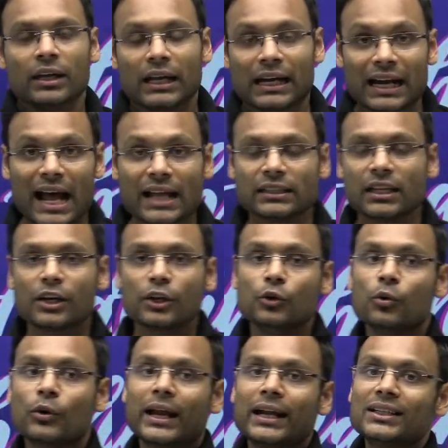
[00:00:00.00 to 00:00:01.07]
Rather,
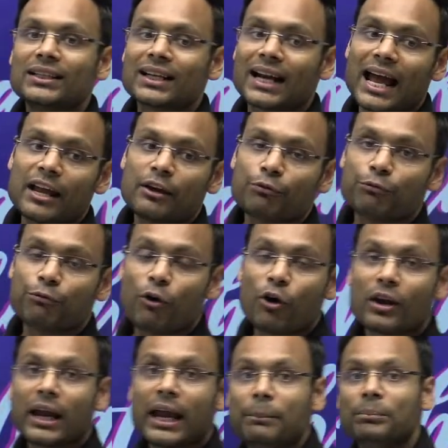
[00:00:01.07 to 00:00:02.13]
you can try
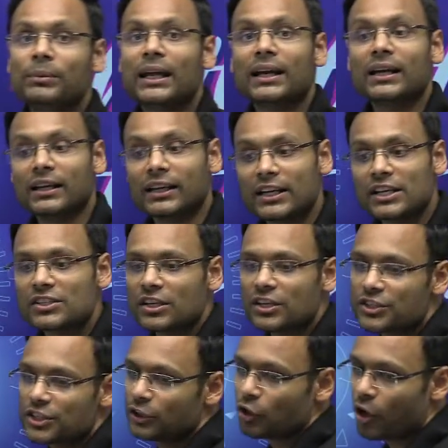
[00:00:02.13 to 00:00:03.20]
for MTech
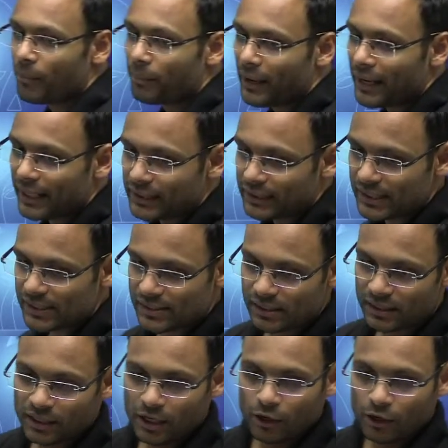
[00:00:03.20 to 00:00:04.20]
research in top IITs.